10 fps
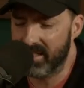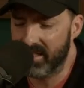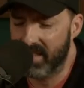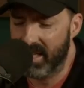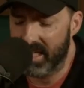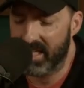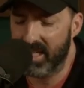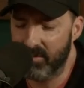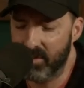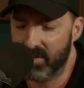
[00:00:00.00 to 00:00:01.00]
Mm-hmm. I
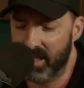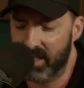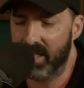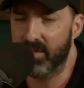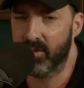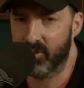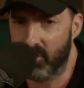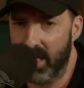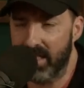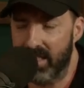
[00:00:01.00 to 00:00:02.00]
get what I get. They're
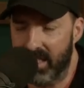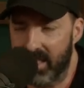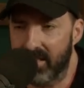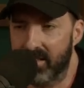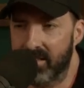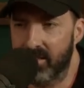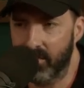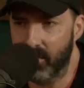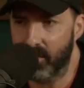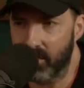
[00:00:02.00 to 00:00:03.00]
trying to get to
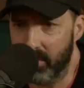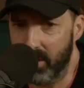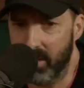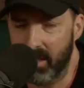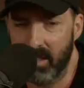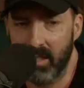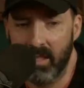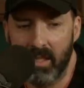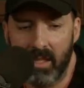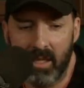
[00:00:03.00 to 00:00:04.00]
vulnerability.
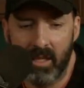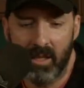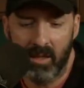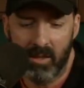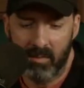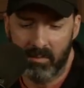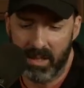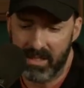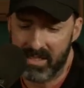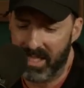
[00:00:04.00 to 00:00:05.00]
Mm-hmm
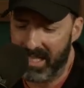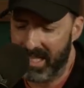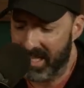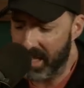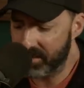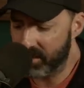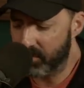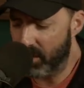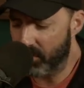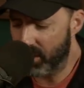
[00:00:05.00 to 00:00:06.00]
but it's like it got to the
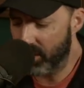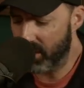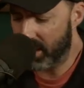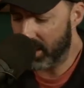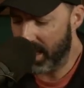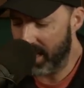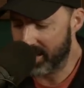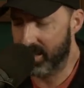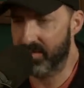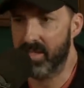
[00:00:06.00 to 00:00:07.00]
point where you're in a
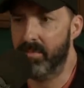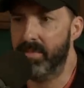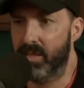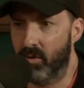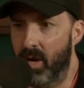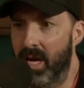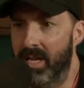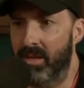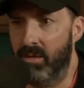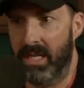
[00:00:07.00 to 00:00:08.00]
class and if somebody
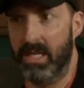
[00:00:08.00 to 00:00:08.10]
cried they were like